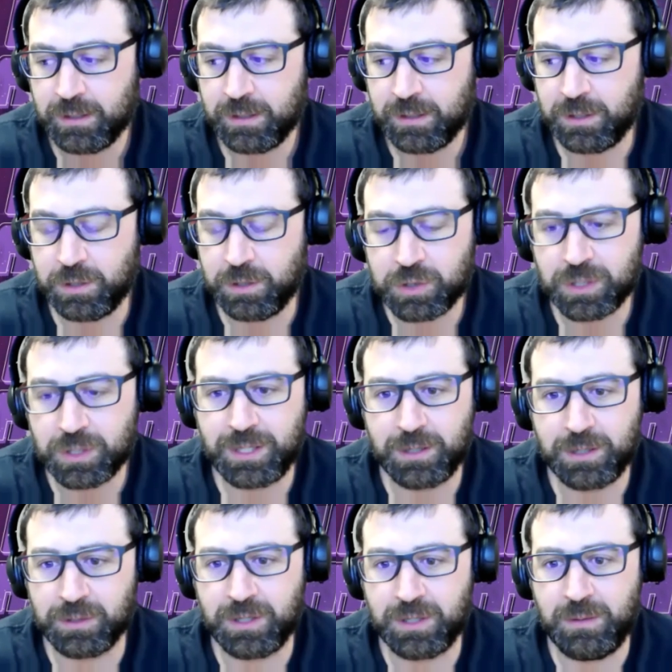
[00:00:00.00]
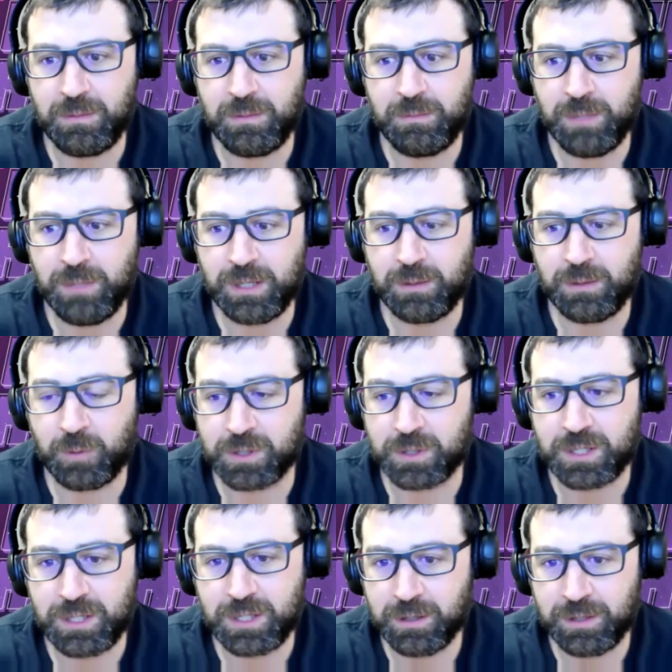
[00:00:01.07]
usually the only meet
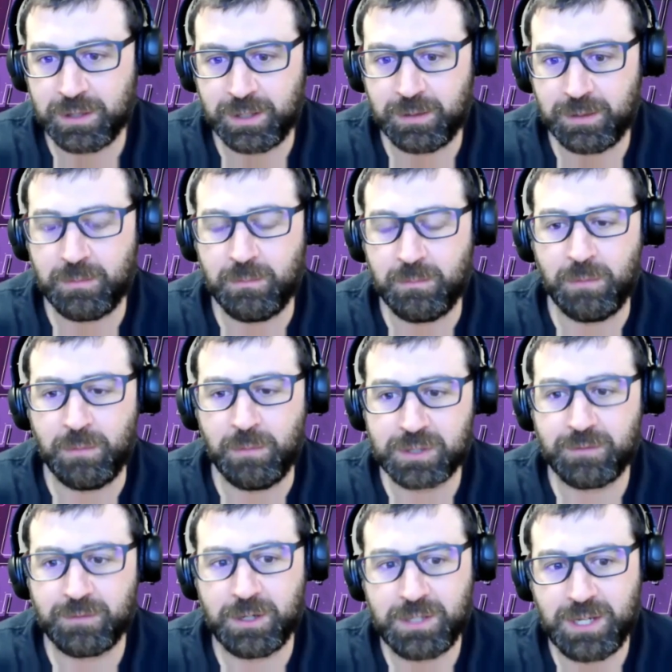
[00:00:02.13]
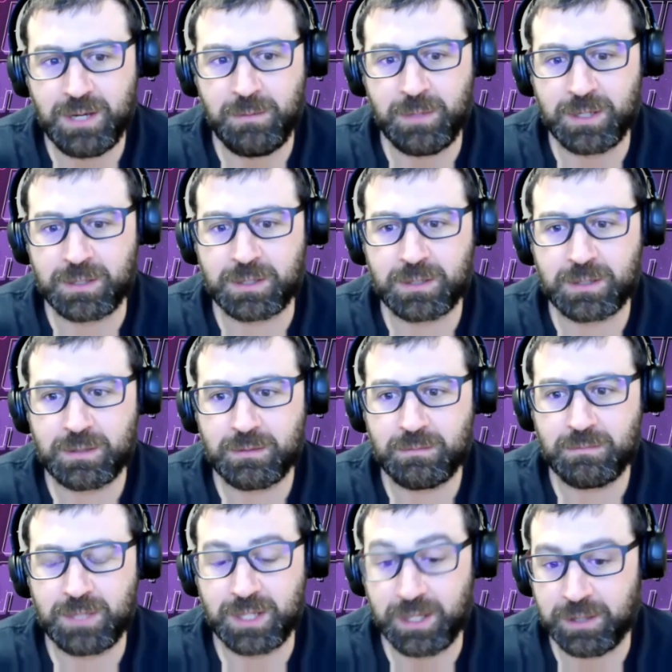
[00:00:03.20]
once a year that most of our team is
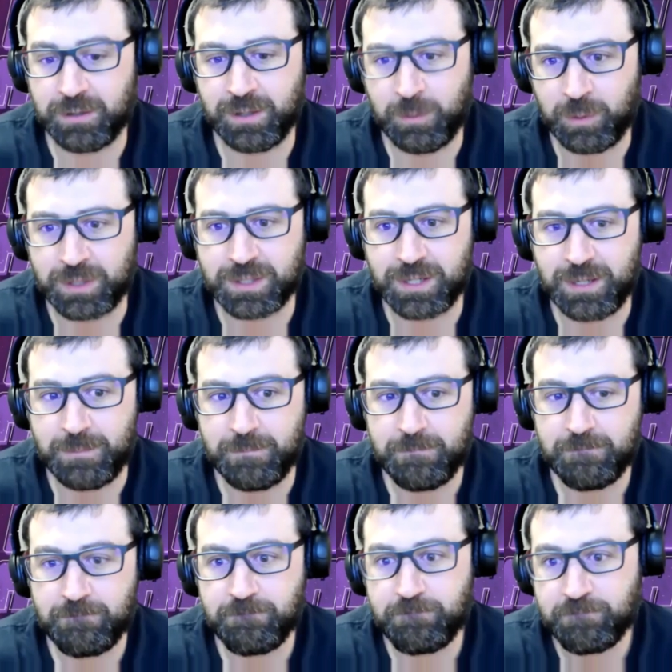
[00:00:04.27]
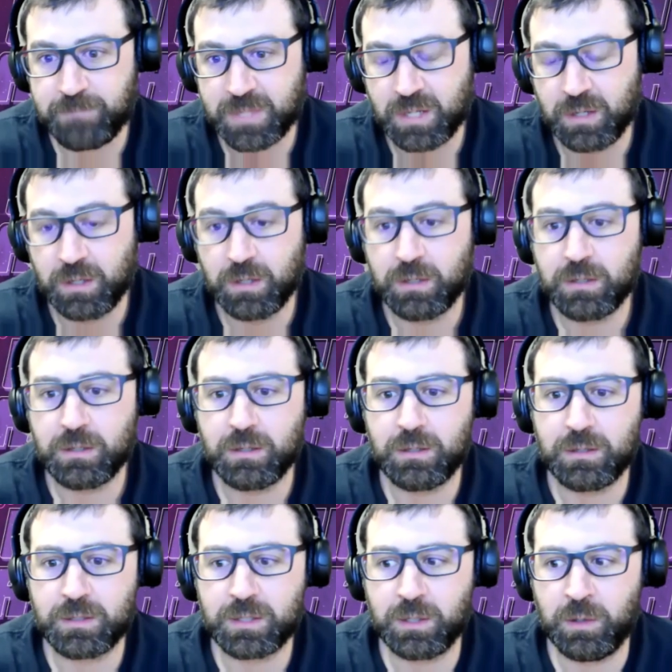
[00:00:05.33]
together at one time.
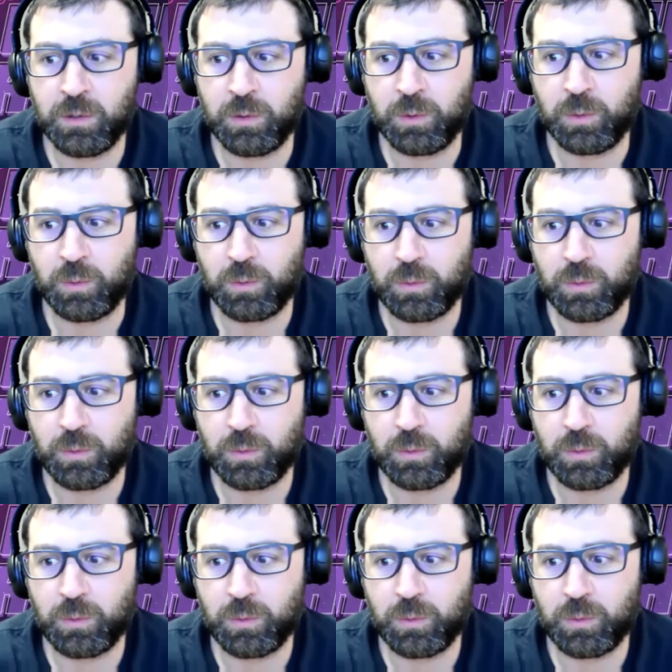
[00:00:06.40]
So